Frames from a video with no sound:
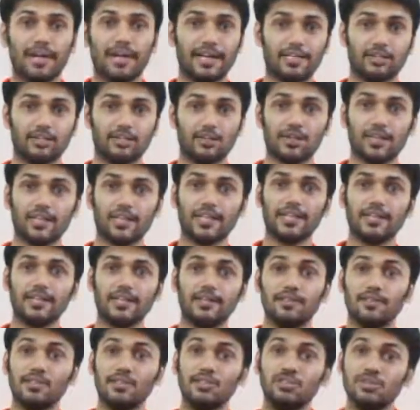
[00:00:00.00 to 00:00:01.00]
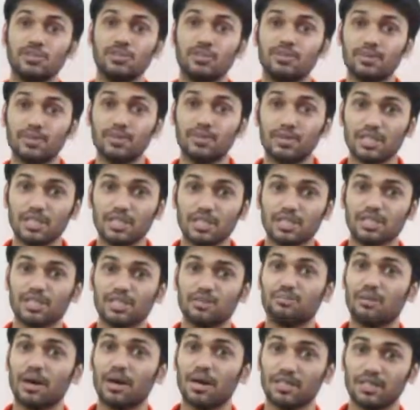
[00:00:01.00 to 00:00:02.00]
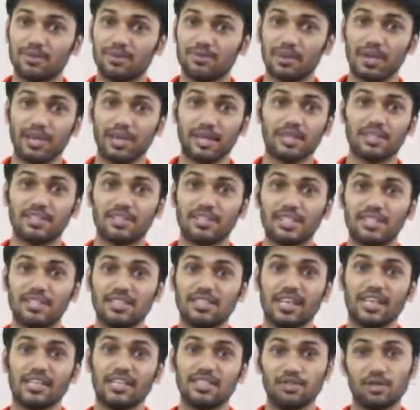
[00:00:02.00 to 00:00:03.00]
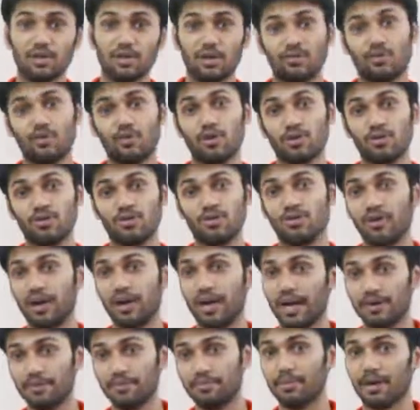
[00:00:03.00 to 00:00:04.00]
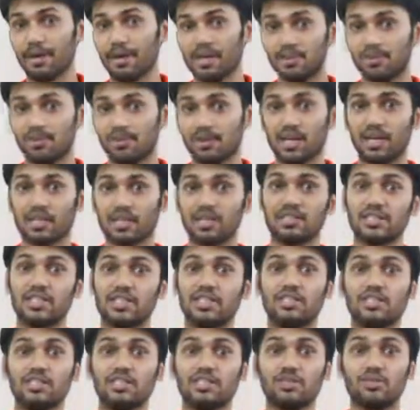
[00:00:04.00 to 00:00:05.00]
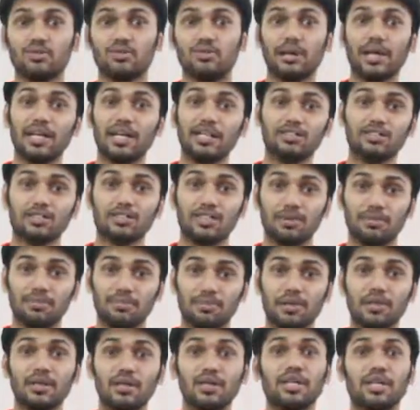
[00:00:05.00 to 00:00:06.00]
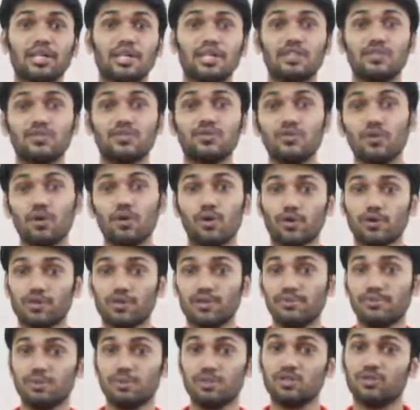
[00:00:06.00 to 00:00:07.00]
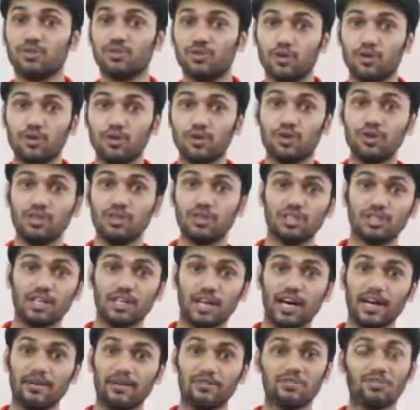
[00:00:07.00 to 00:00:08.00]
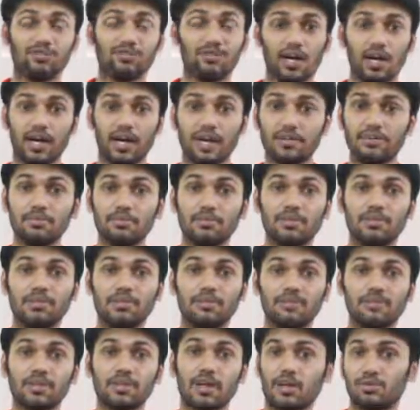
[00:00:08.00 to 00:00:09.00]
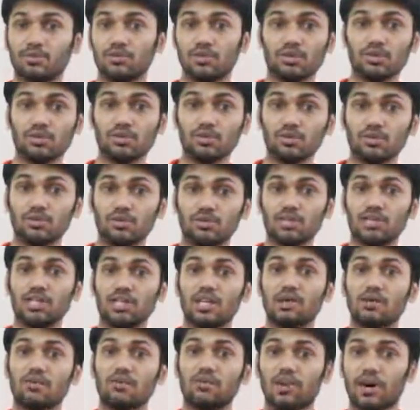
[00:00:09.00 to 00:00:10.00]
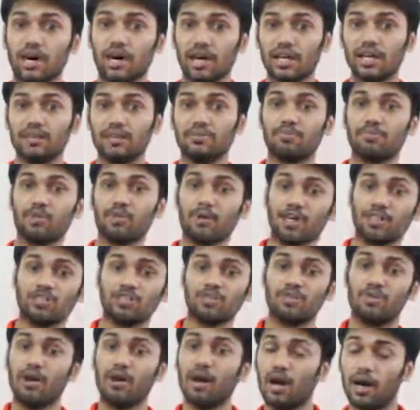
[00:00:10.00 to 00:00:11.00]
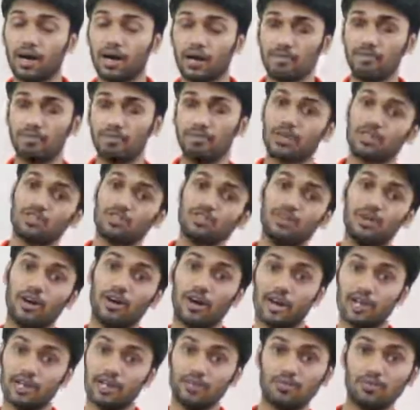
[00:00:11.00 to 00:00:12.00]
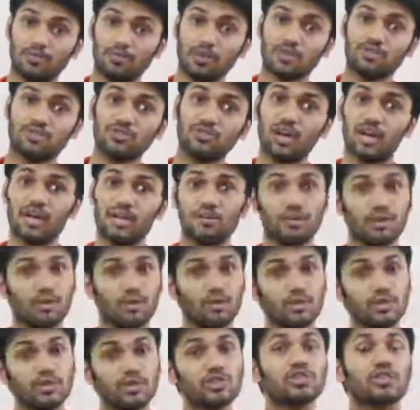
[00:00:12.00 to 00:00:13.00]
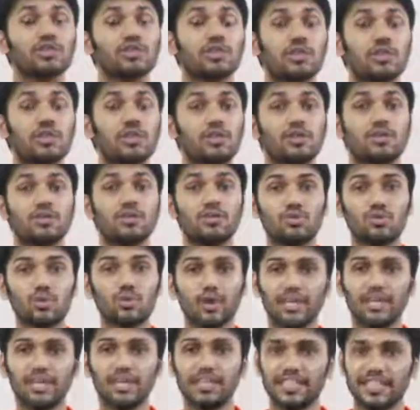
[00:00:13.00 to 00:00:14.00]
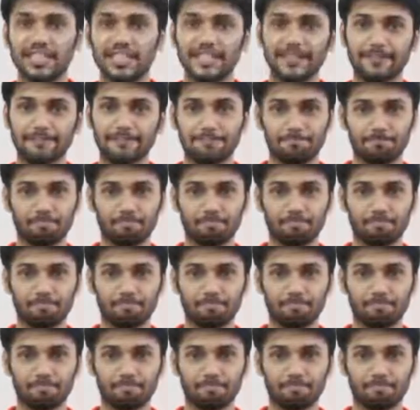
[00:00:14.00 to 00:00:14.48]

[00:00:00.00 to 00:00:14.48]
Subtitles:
actually distributing this multiplier, things like you have got 5 multipliers and your base number is 4, means 4 times 5. How are you going to do it? 5 plus 5 plus 5 plus 5 equals 20.